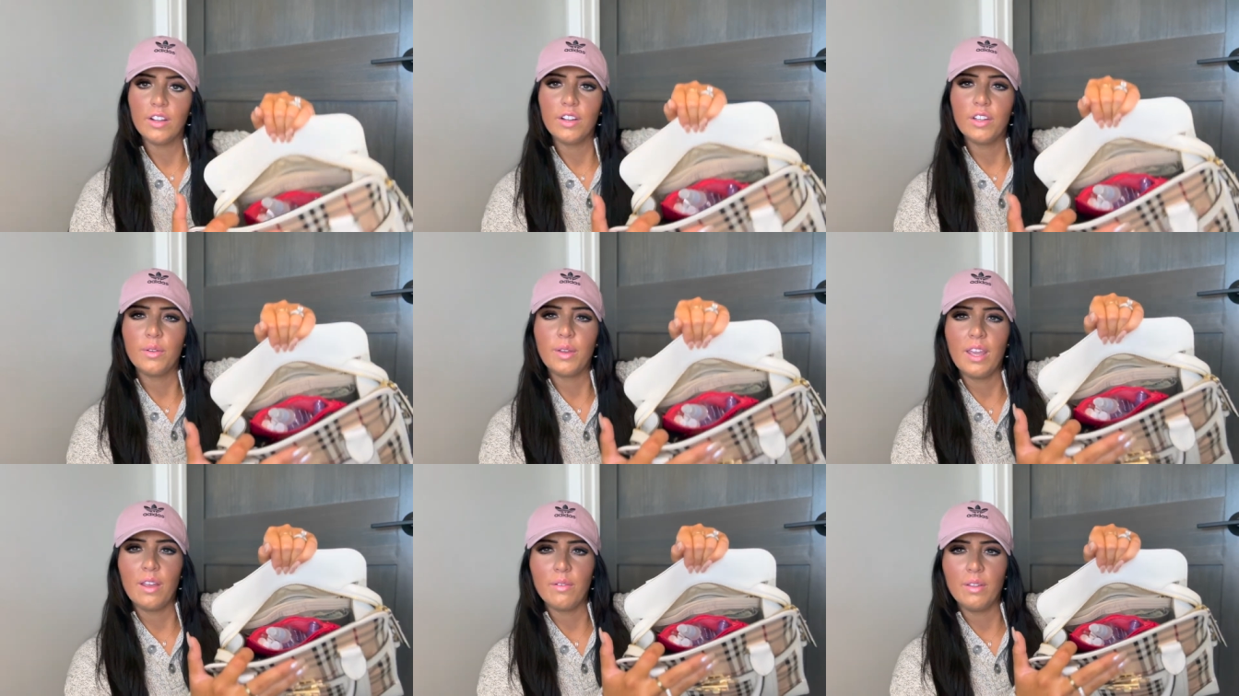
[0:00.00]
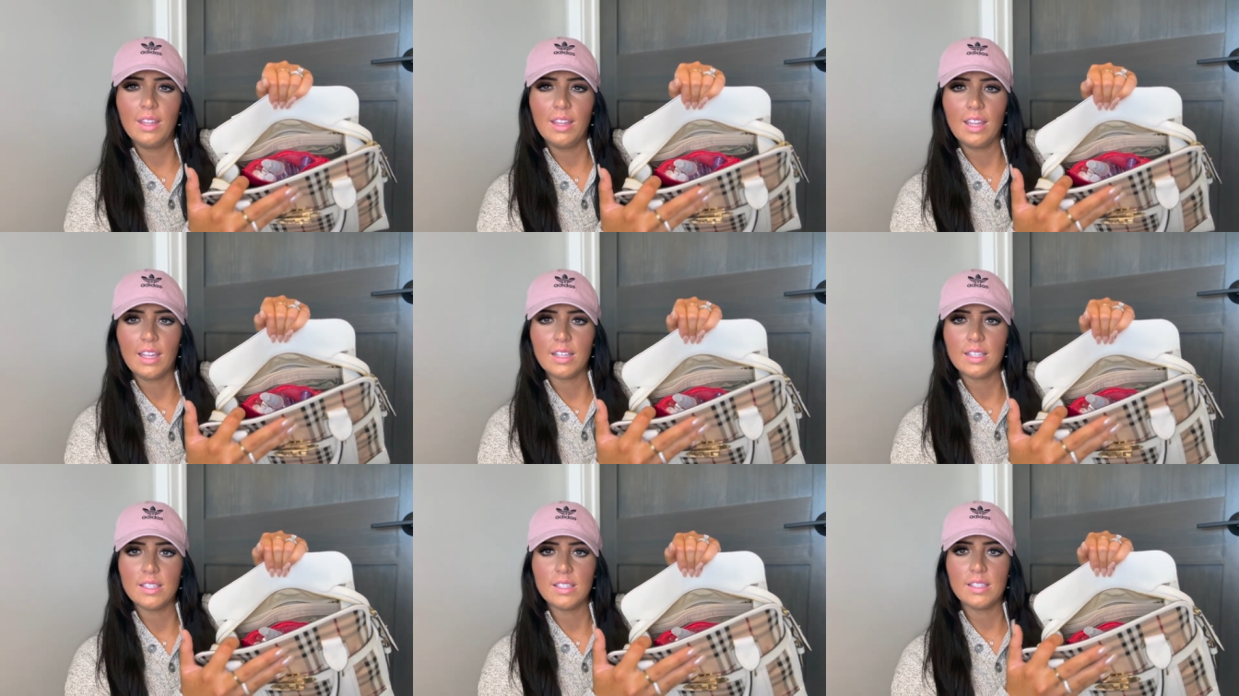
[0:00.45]
You can't really,
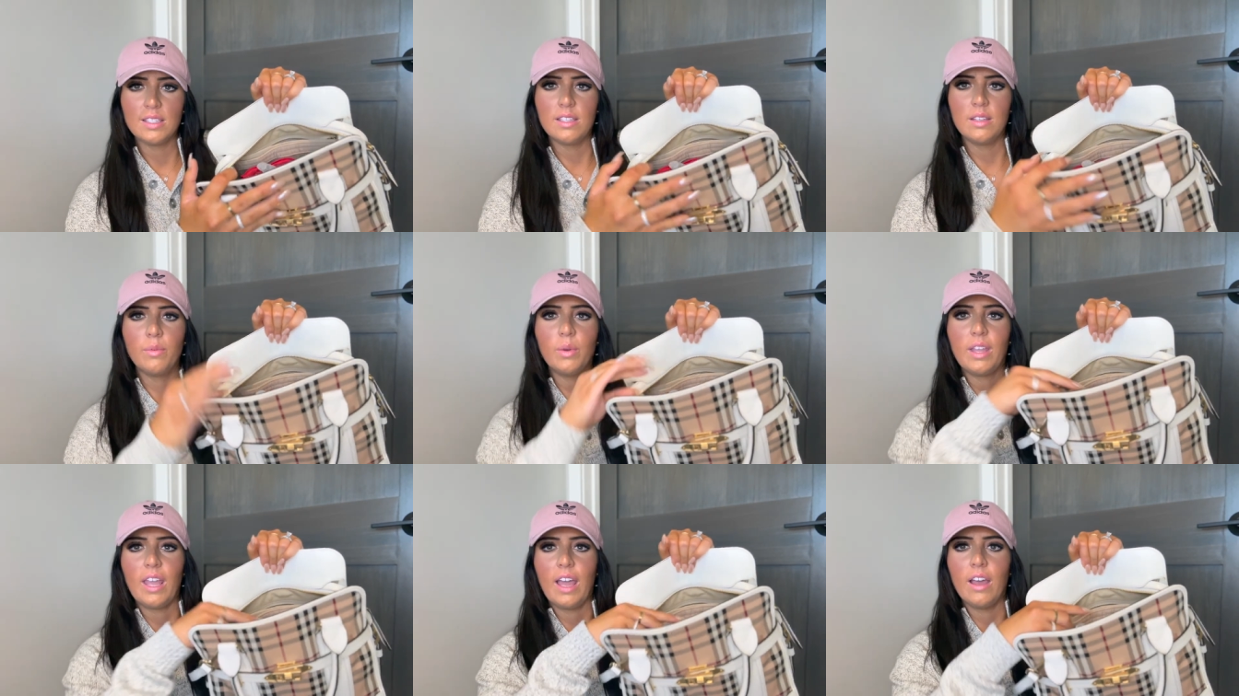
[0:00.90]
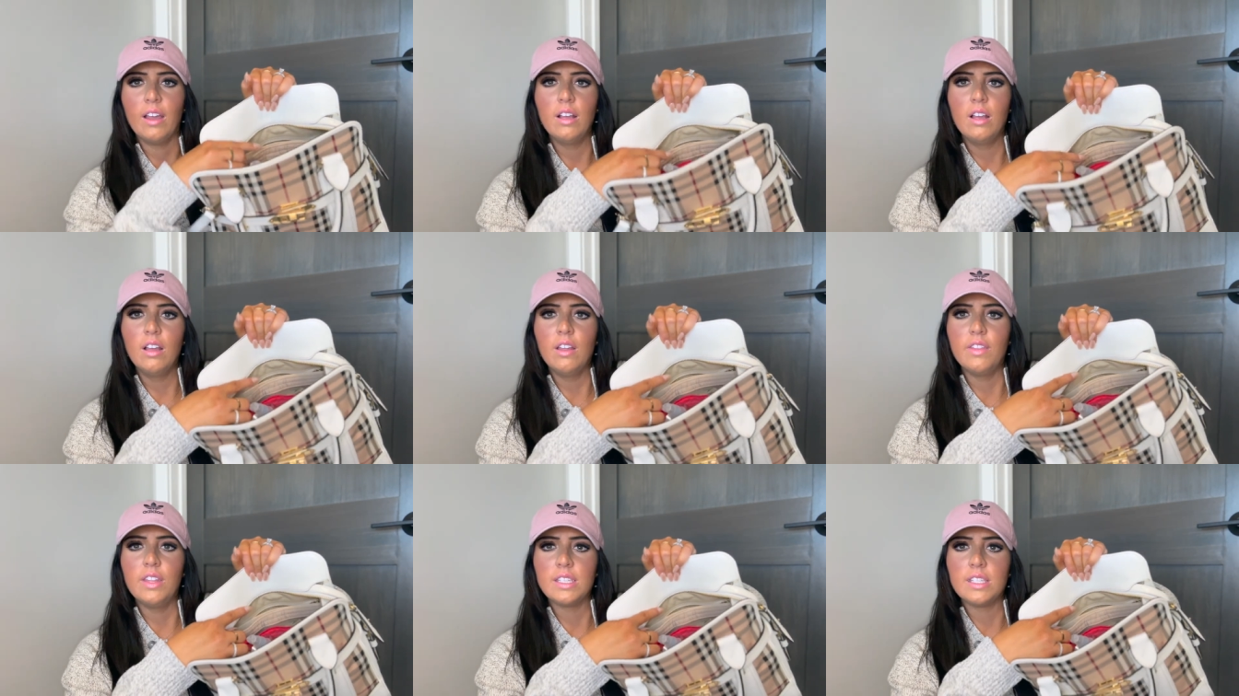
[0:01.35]
like, see. Well, yeah,
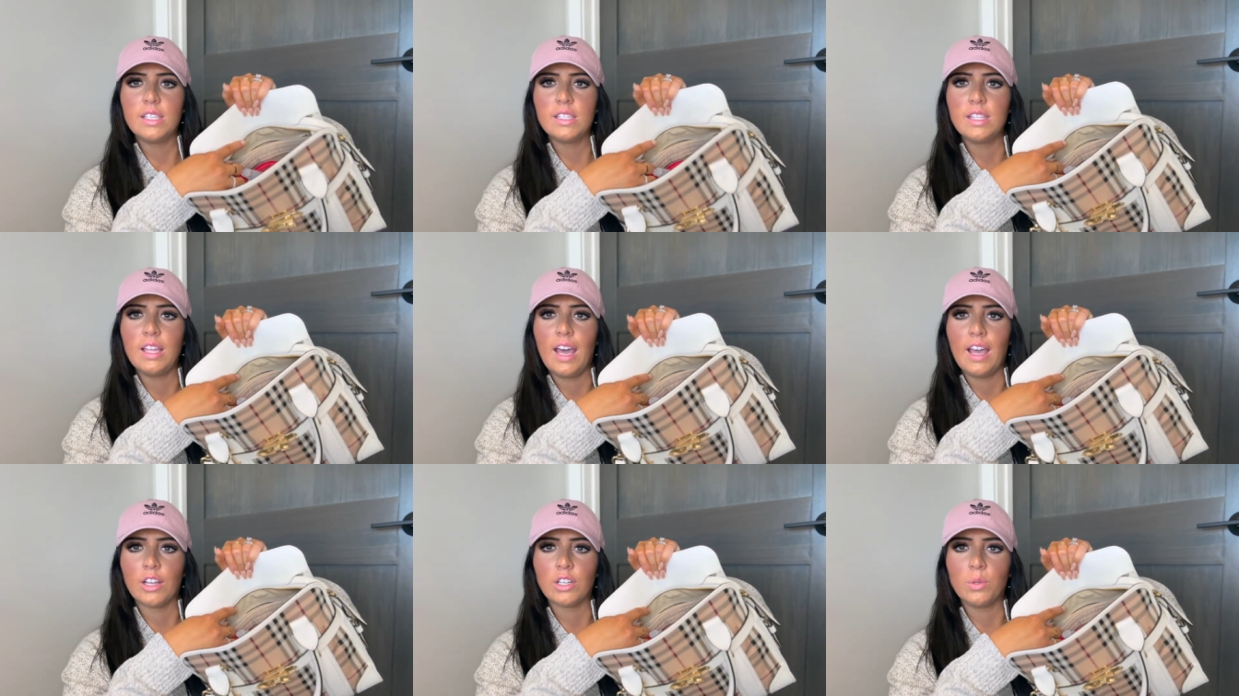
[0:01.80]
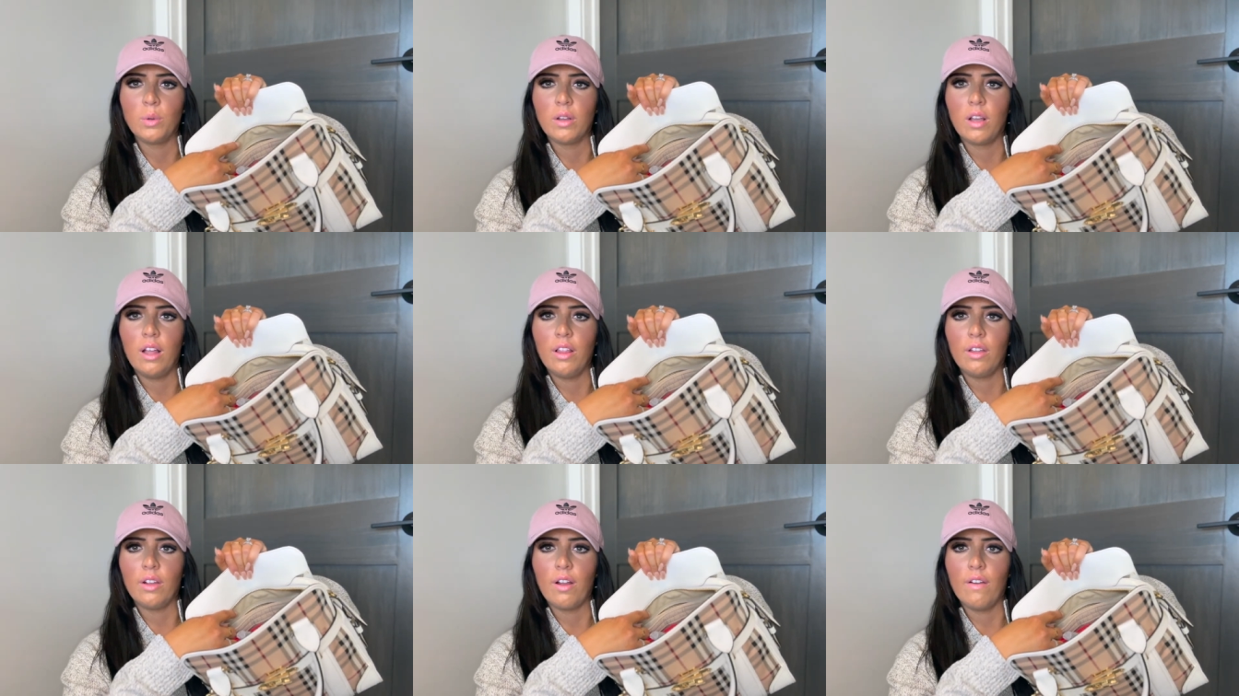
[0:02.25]
this is the actual
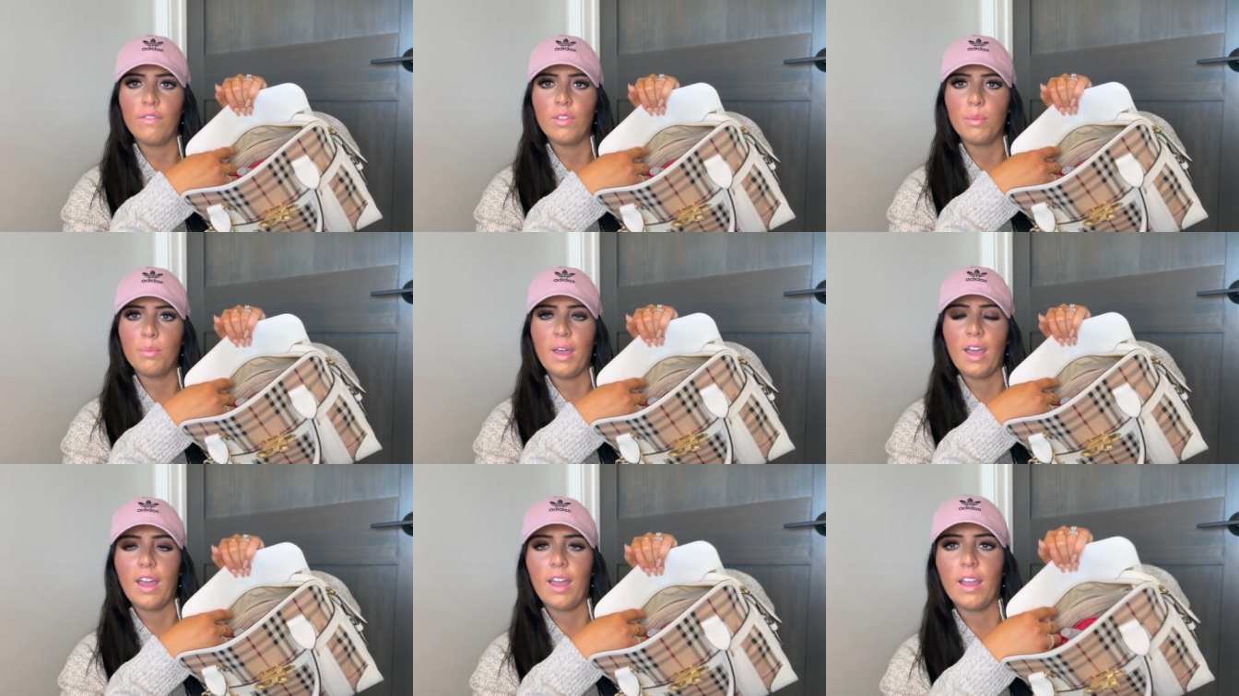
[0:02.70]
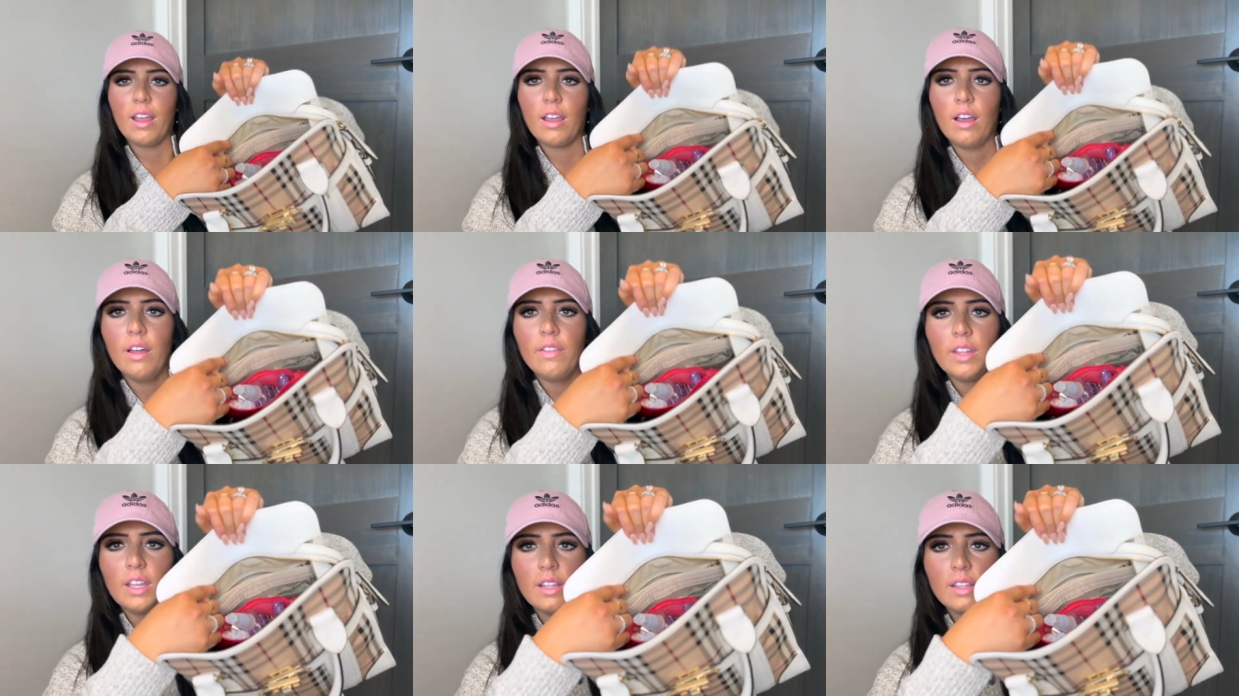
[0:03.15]
color of the bag
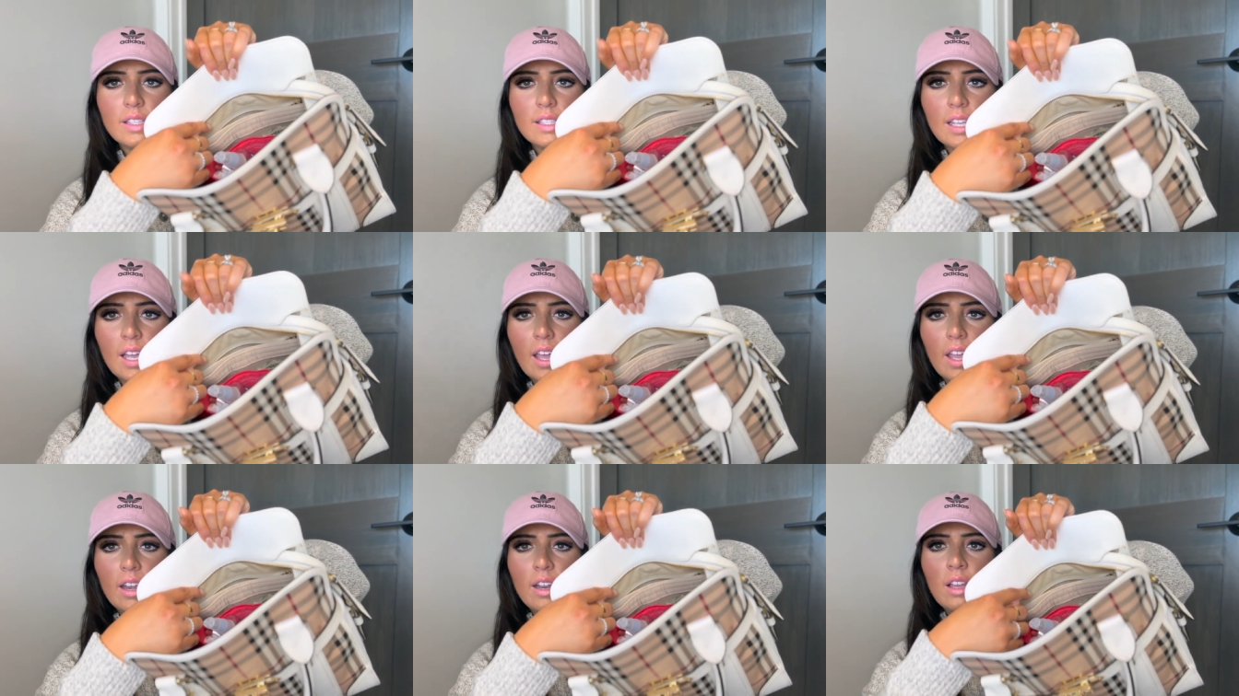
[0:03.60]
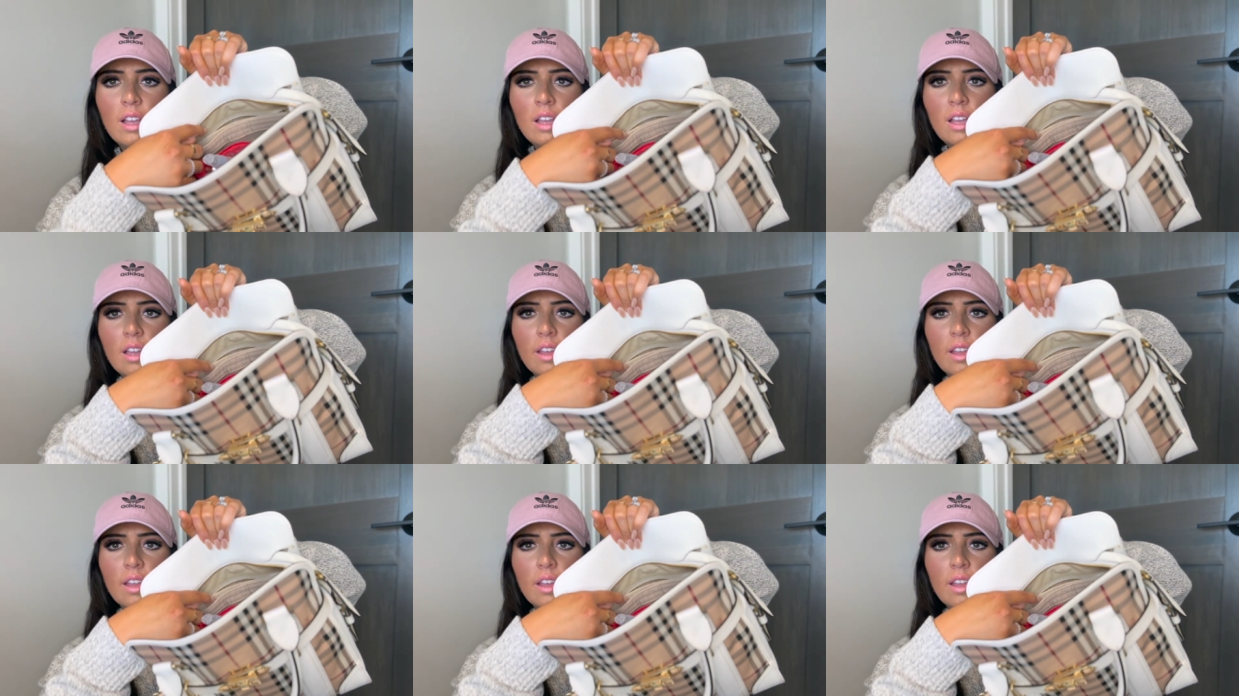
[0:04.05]
on the inside.